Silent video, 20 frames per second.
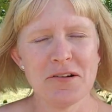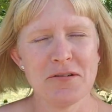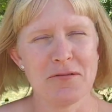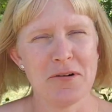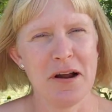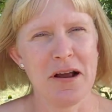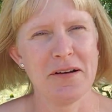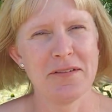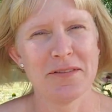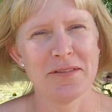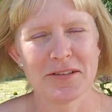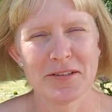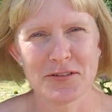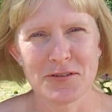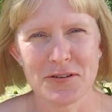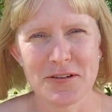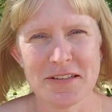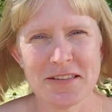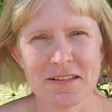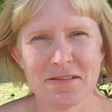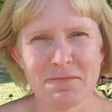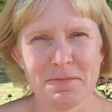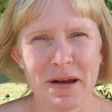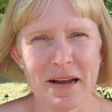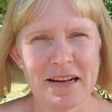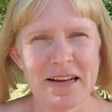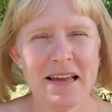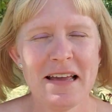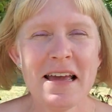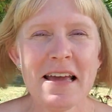around the streets of
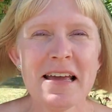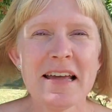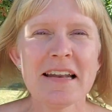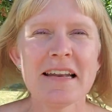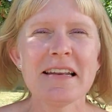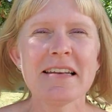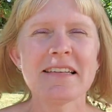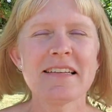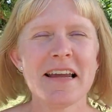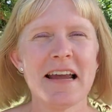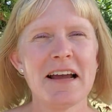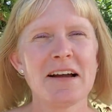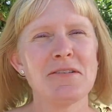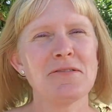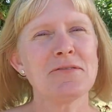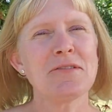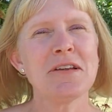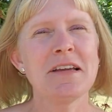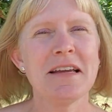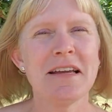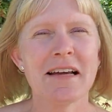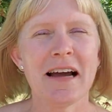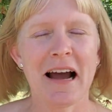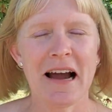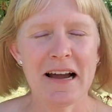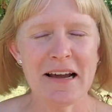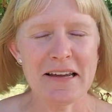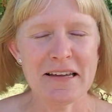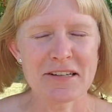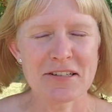my town
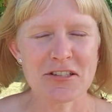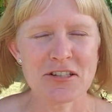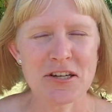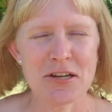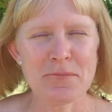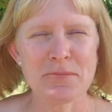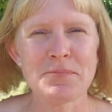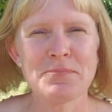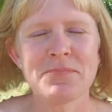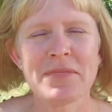eyeing sheep.